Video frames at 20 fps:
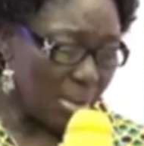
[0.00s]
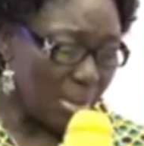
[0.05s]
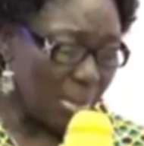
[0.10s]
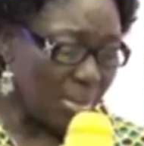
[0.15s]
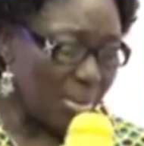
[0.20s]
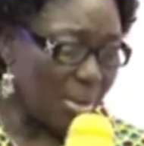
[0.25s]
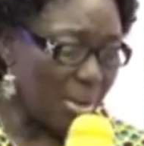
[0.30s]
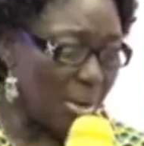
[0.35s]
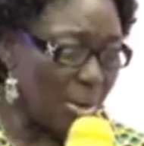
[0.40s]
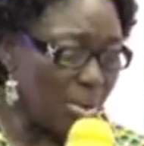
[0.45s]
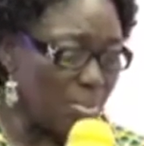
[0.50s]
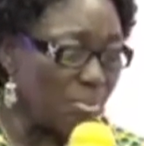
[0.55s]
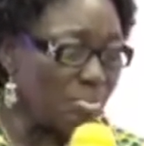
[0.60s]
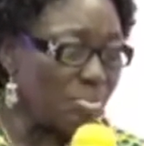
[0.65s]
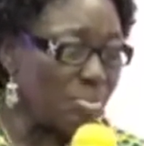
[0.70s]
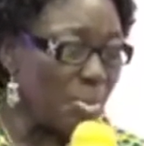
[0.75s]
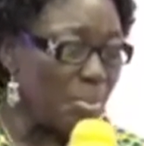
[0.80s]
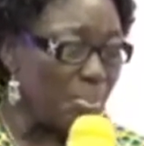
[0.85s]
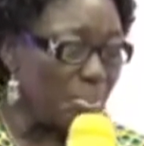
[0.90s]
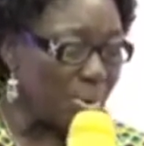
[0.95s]
in the name
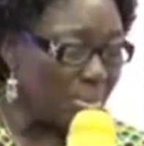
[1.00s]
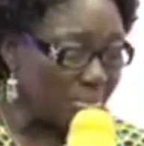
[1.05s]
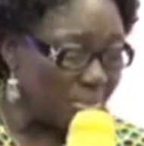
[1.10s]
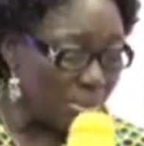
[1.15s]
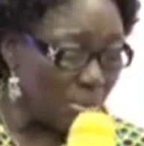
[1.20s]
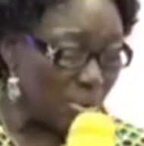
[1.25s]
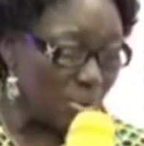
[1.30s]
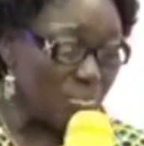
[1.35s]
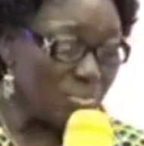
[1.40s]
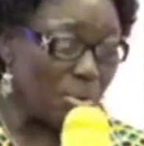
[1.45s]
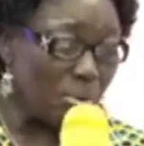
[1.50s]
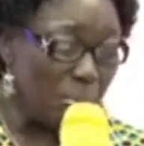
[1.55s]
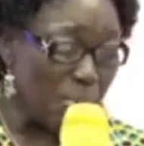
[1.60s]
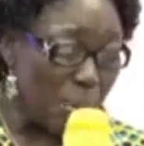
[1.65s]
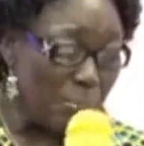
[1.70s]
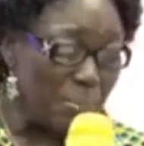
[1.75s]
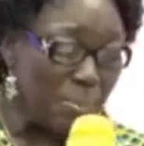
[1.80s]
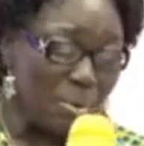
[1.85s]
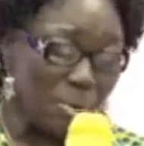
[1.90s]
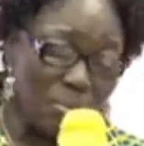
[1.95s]
of the President of the
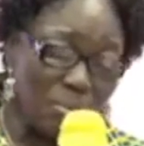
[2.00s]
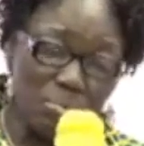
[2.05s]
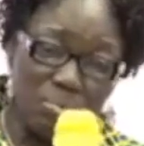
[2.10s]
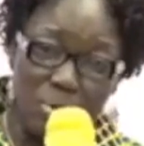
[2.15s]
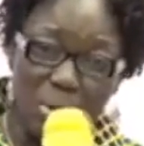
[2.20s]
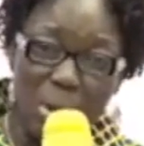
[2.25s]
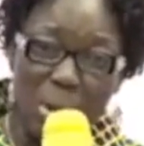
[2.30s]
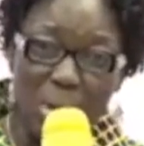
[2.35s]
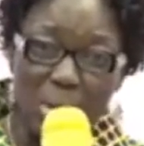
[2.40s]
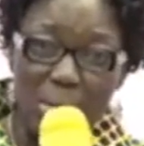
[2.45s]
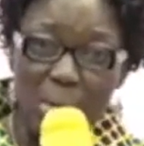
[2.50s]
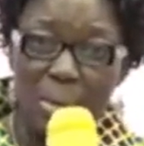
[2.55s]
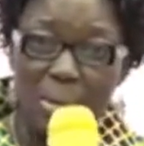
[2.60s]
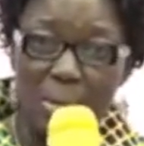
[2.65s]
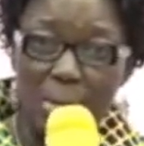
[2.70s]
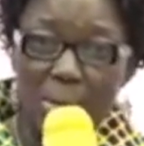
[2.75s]
Republic of Uganda.